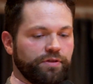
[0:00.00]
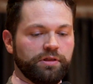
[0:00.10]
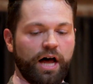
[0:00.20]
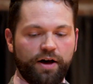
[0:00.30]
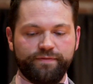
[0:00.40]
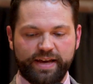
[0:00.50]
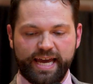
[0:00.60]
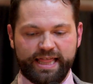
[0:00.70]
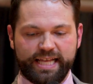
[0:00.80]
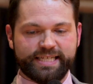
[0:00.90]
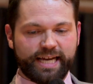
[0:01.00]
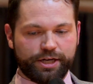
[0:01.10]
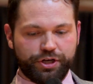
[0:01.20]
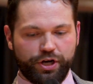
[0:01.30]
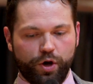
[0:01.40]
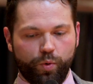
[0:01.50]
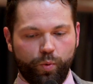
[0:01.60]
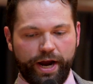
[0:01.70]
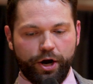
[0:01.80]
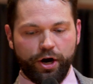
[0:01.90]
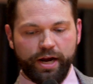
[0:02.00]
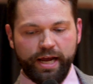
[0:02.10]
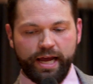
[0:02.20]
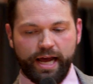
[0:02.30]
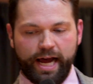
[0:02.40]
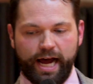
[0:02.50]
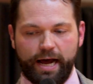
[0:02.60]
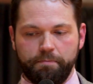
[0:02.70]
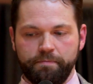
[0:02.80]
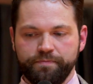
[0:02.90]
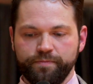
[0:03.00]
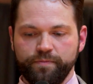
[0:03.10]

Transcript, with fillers: love in this section where um,